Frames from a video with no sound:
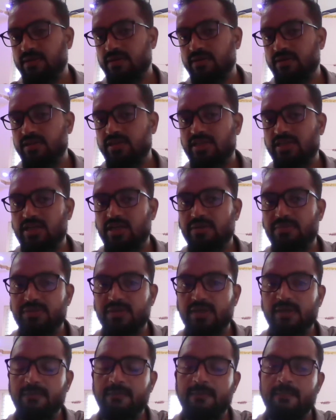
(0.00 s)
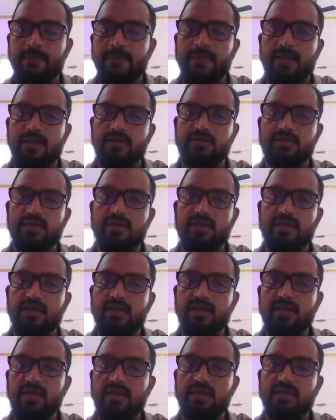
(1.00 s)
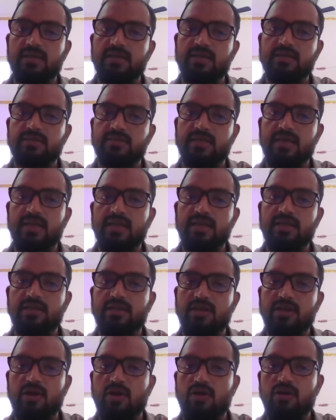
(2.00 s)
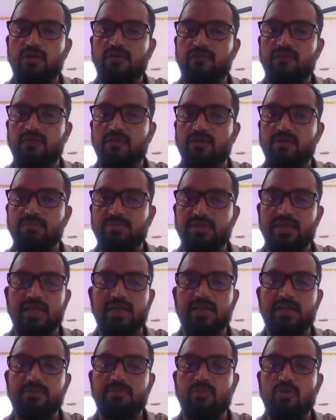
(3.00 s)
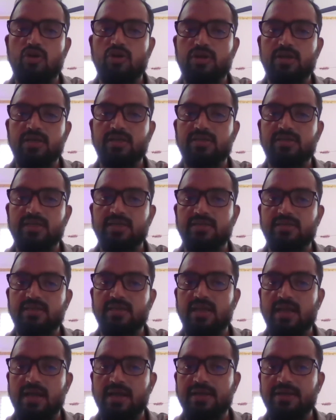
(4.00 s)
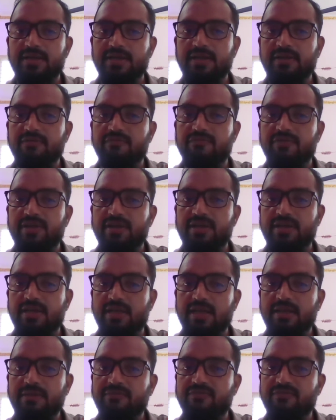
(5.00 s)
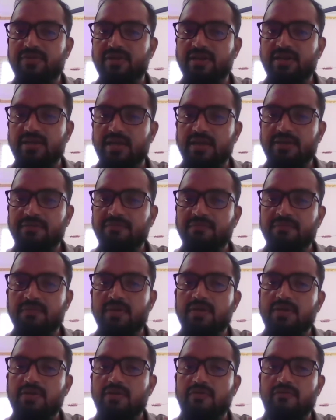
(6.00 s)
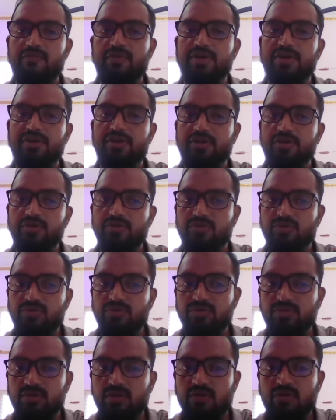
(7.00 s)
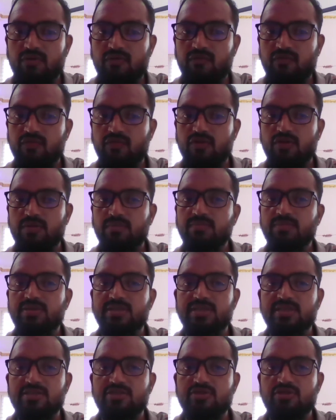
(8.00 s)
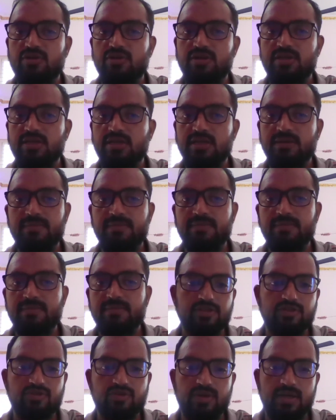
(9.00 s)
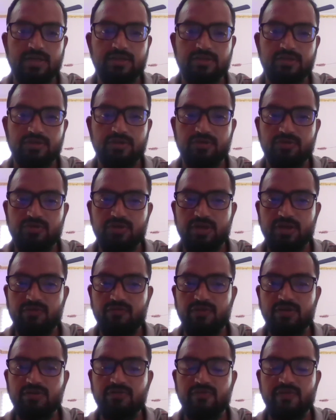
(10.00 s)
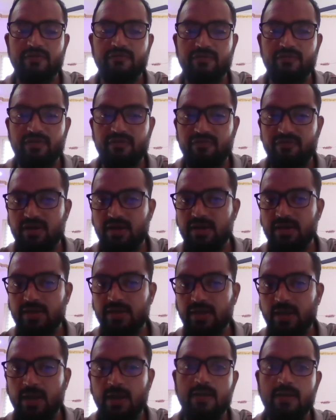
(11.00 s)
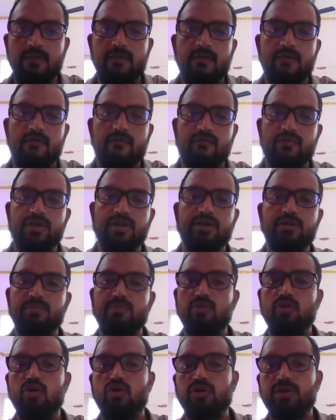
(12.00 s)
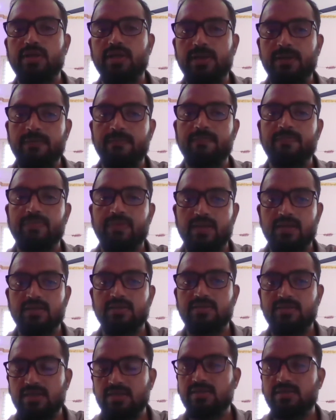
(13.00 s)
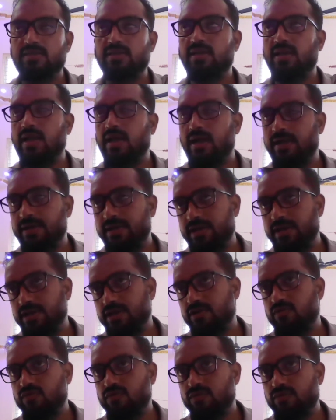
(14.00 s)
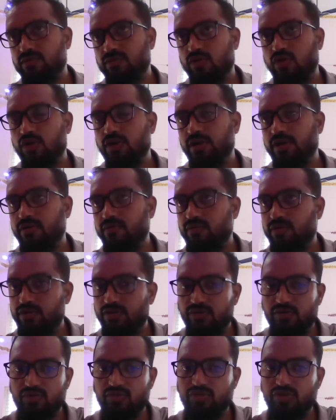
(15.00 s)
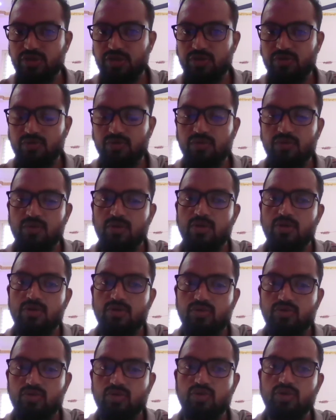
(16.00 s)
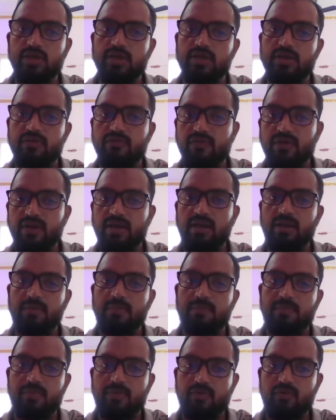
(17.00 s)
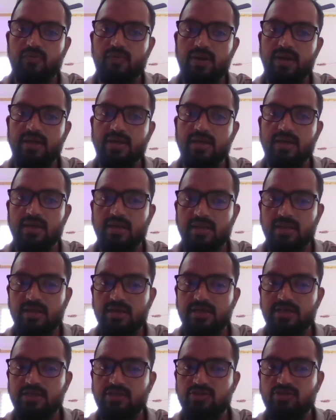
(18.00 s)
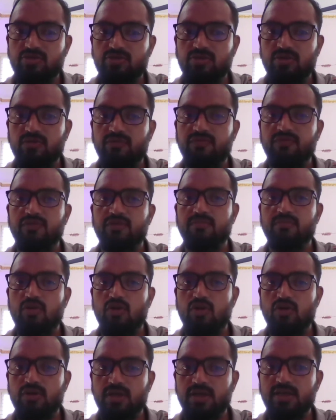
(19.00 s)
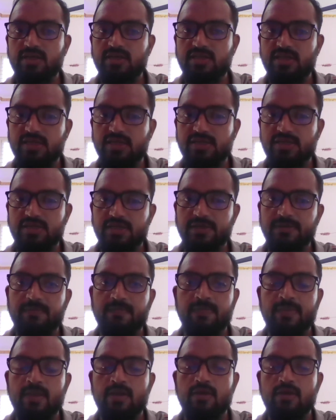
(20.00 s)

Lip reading: description. Generally, select blocking session ID, wait time, wait resource from sys.dm underscore execute request when we fire, where blocking session ID not equal to 0. So it will provide the list of blocking session